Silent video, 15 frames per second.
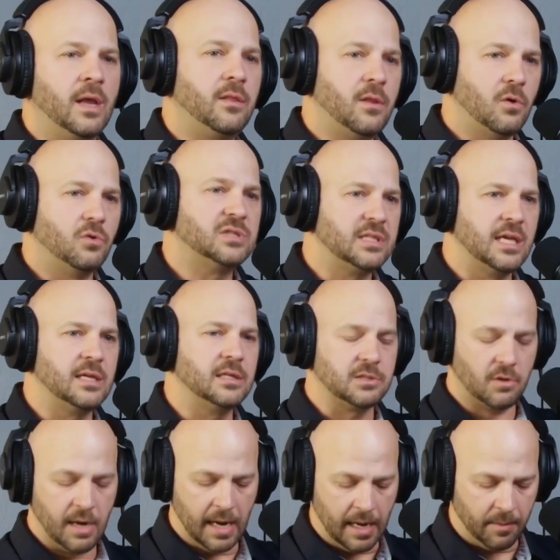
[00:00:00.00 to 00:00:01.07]
when those
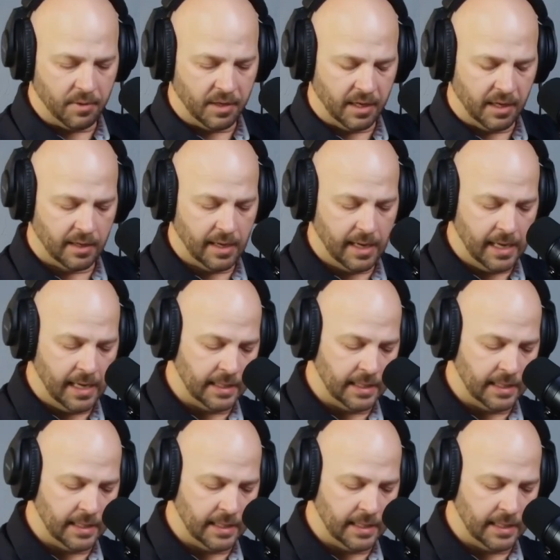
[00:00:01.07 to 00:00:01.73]
things are happening.